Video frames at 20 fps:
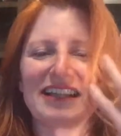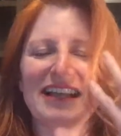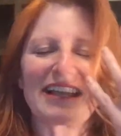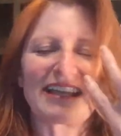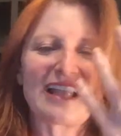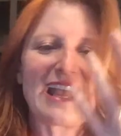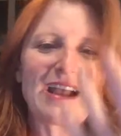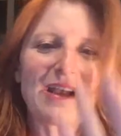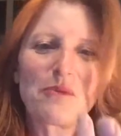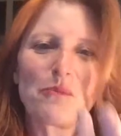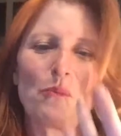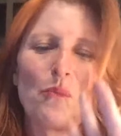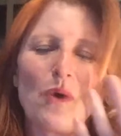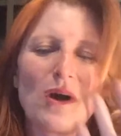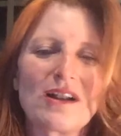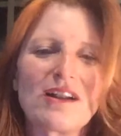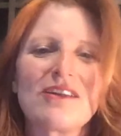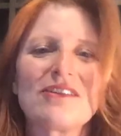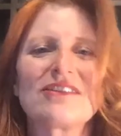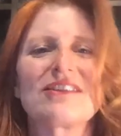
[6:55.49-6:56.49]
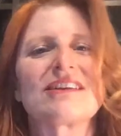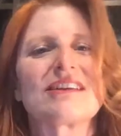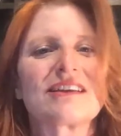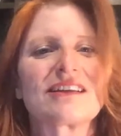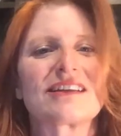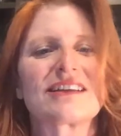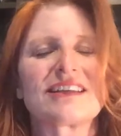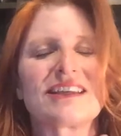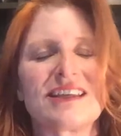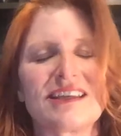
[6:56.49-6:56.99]
Like, what are
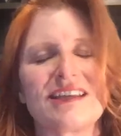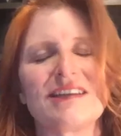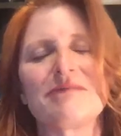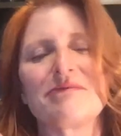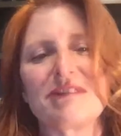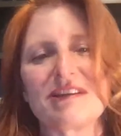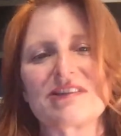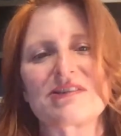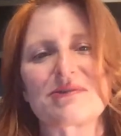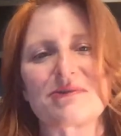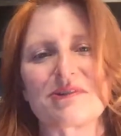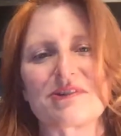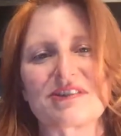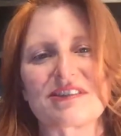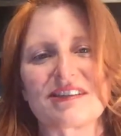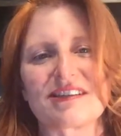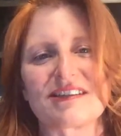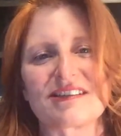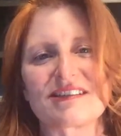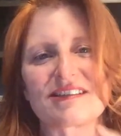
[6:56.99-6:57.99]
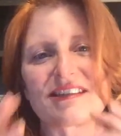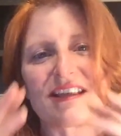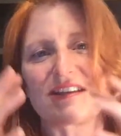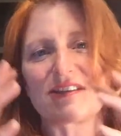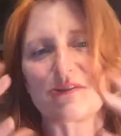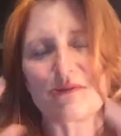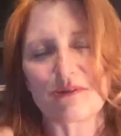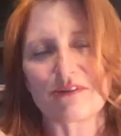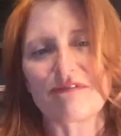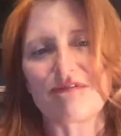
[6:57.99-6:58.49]
the key resources that
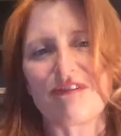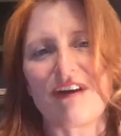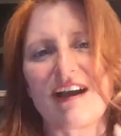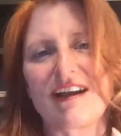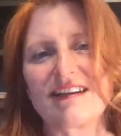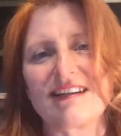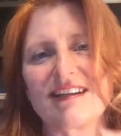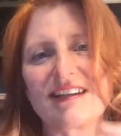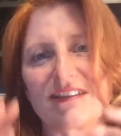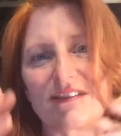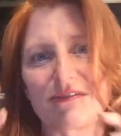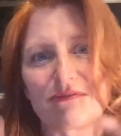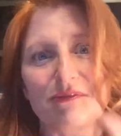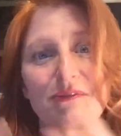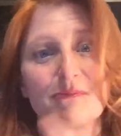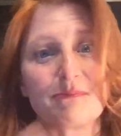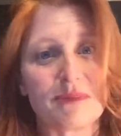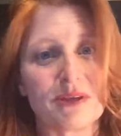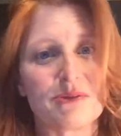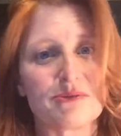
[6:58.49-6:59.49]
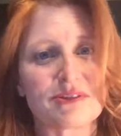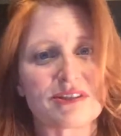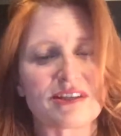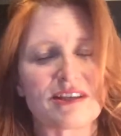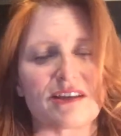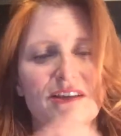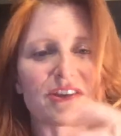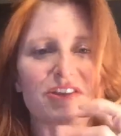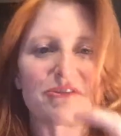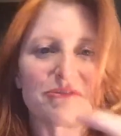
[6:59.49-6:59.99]
you're finding through
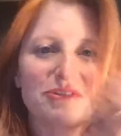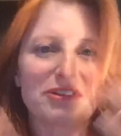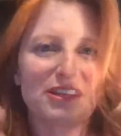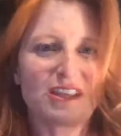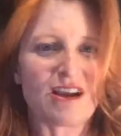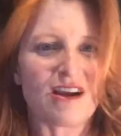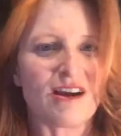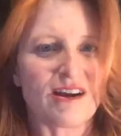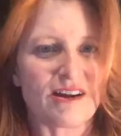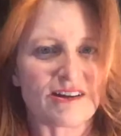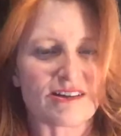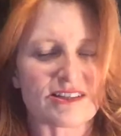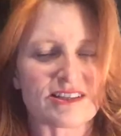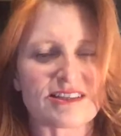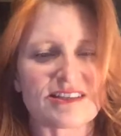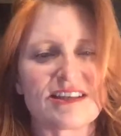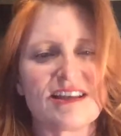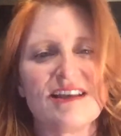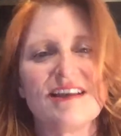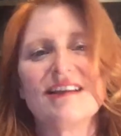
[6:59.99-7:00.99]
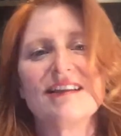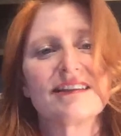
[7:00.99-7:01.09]
music, through the arts,